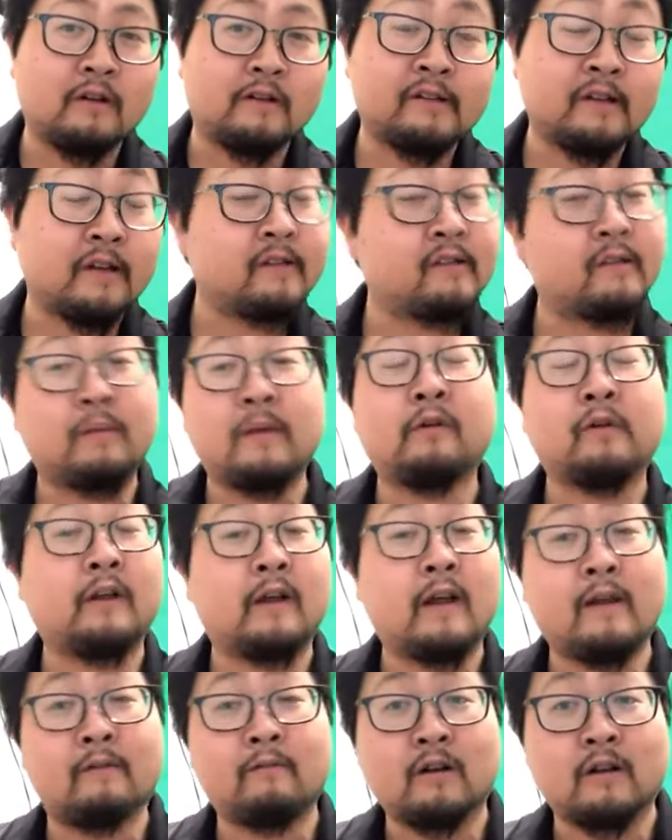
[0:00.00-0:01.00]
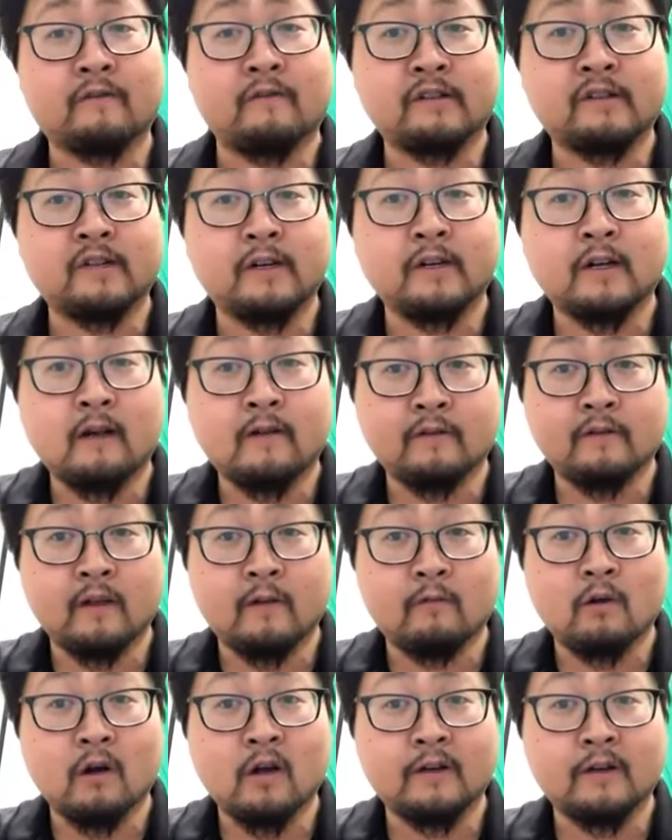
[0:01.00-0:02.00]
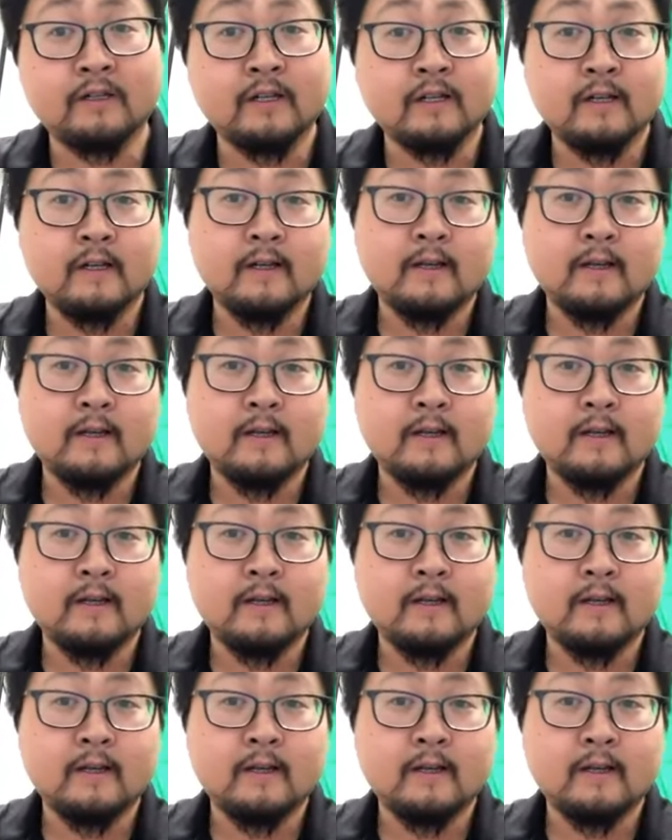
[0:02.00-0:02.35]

the scent so people can add whatever scent cover they want.